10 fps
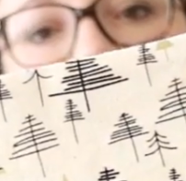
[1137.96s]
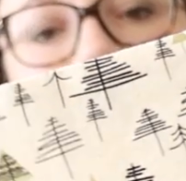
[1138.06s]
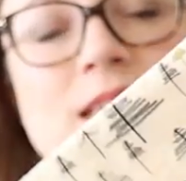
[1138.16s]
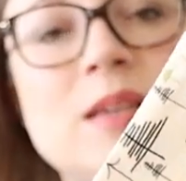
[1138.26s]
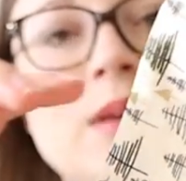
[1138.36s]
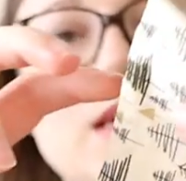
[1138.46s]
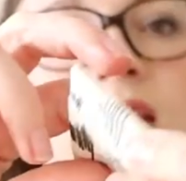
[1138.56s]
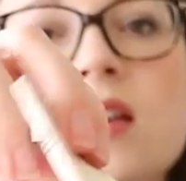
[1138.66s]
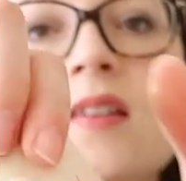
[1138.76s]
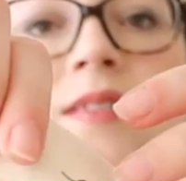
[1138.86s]
the little
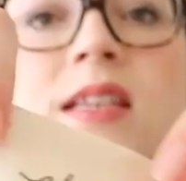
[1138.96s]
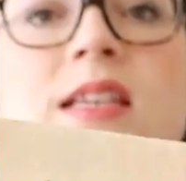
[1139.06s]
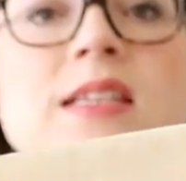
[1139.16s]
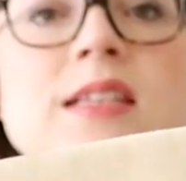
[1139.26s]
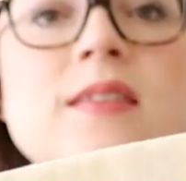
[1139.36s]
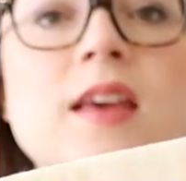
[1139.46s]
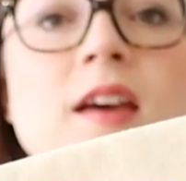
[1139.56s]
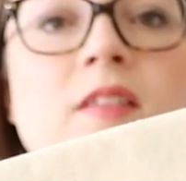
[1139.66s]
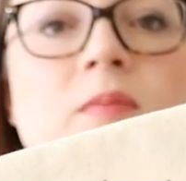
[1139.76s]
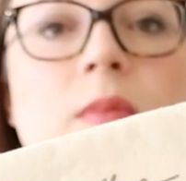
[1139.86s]
DPN cozies, and they
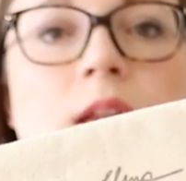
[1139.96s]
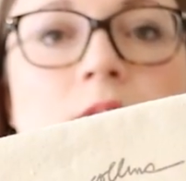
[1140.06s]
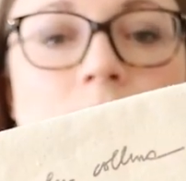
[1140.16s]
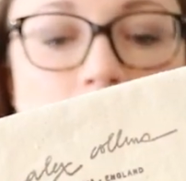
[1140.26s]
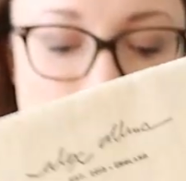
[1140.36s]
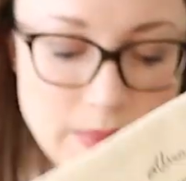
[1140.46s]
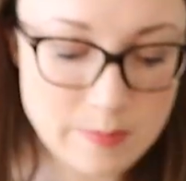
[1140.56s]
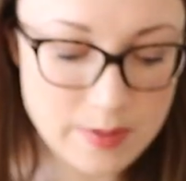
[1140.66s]
have my logo on